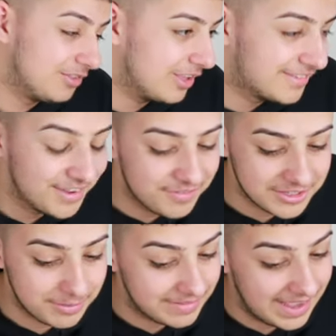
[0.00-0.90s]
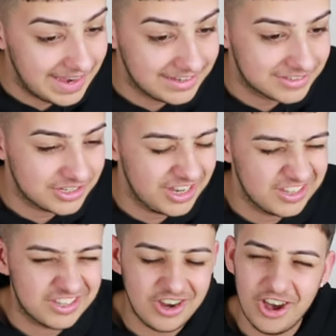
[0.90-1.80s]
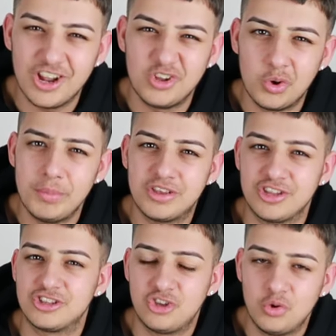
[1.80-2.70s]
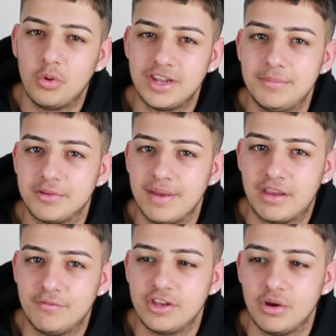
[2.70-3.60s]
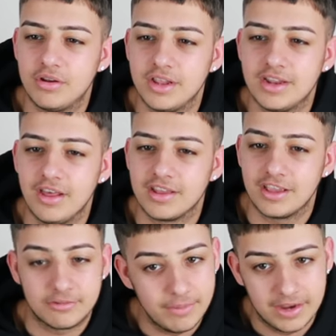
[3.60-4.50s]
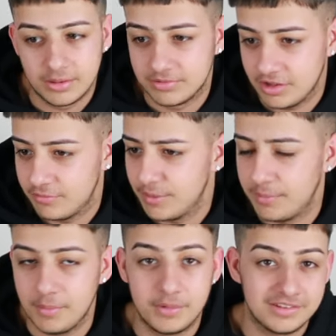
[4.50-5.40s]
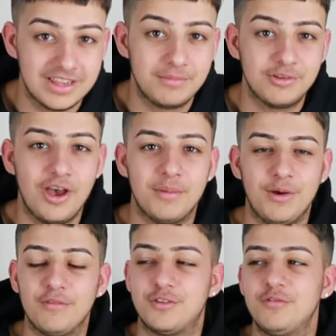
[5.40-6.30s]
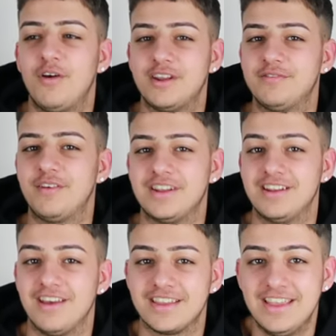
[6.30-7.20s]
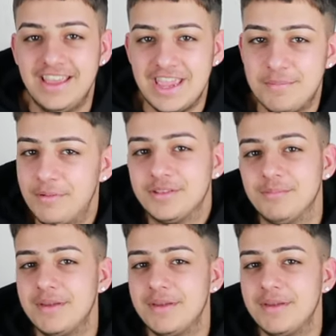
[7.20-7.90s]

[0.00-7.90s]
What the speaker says: there's two things about that. It's kind of annoying, because I do want him to make a video on it, like explaining himself maybe, but at the same time, I do find it funny. Like, he put the